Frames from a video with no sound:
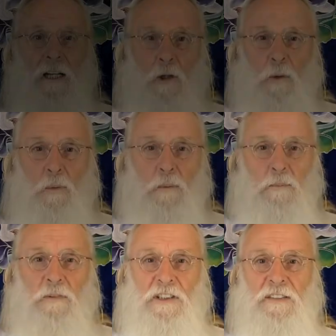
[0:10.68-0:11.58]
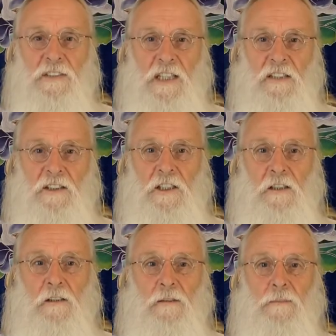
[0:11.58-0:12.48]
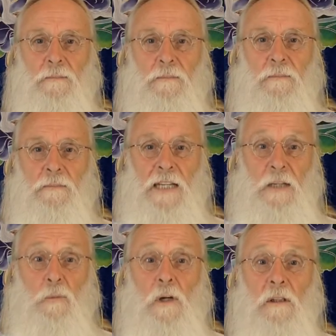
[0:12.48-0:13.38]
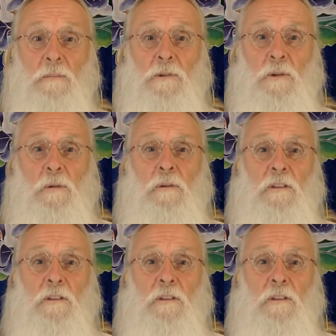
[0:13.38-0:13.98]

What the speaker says: Hello, Shiva here, and welcome to